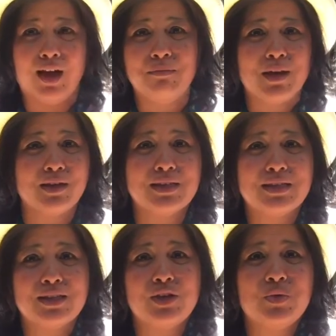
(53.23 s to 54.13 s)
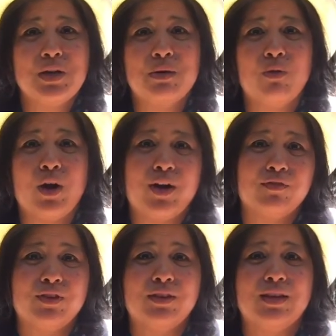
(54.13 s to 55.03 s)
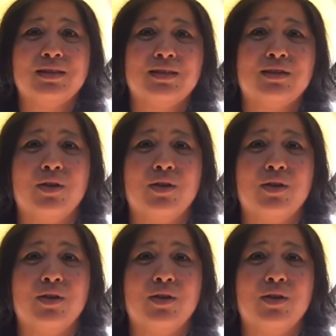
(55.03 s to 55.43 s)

I'm not gonna see you anymore after this.